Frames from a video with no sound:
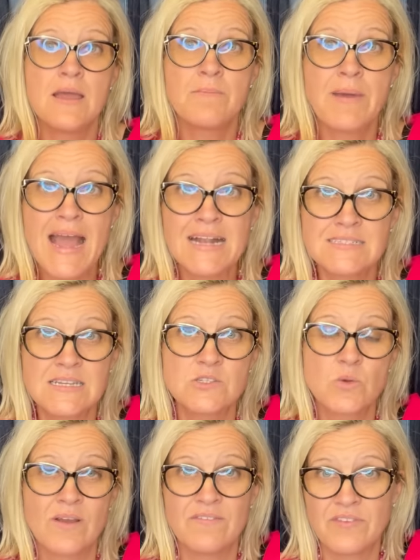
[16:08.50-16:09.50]
packed
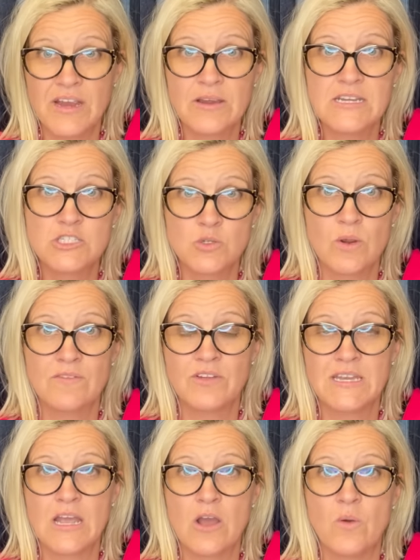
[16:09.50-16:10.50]
into a very short
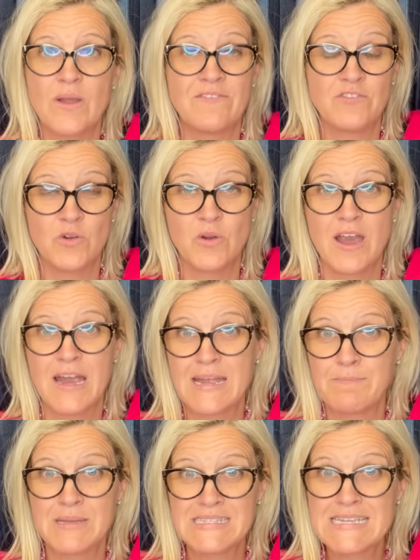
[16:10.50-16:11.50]
video if you are
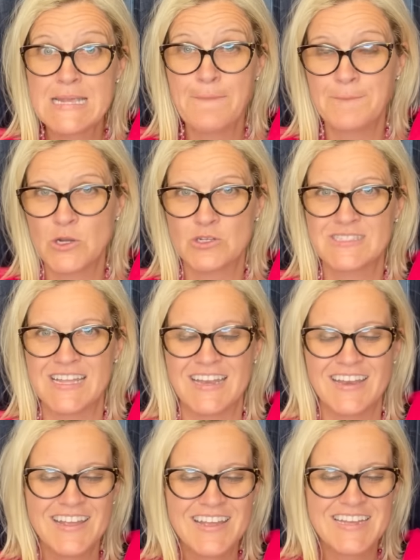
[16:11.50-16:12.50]
a busy
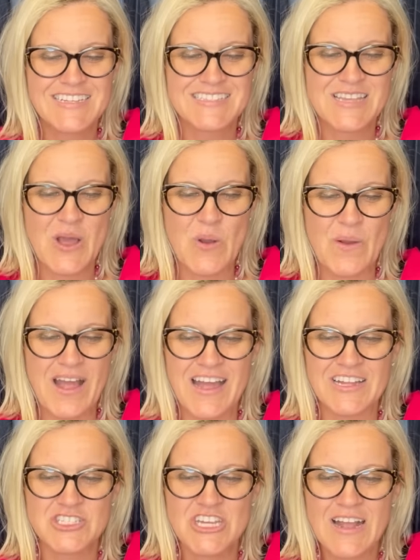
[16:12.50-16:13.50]
person. So
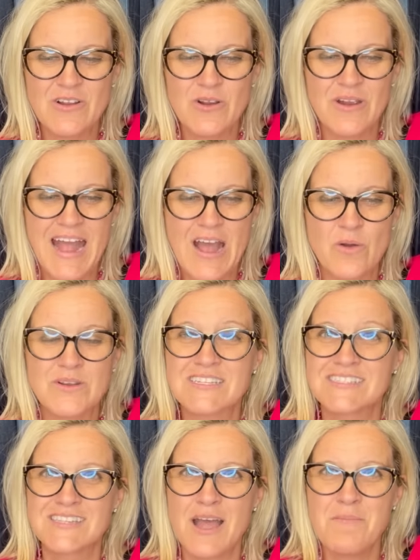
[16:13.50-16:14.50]
uh, check her out,
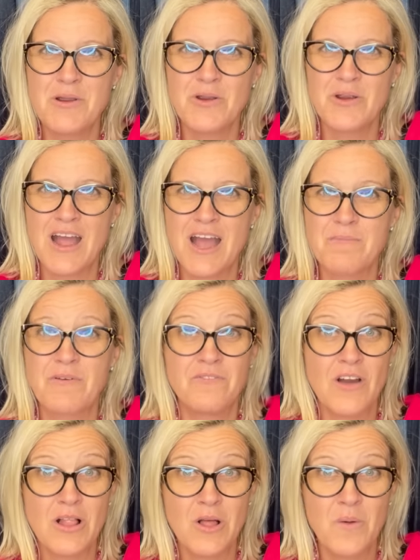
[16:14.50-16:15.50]
sub her up,
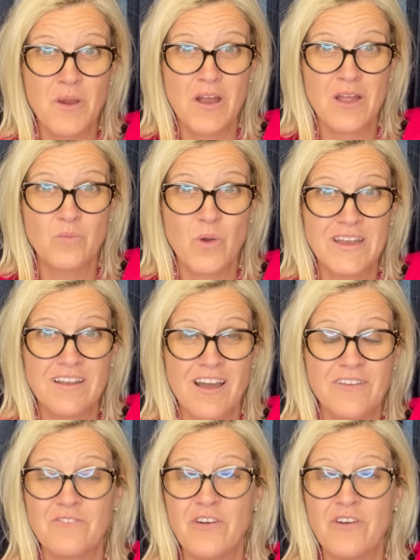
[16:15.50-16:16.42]
follow her on Whatnot,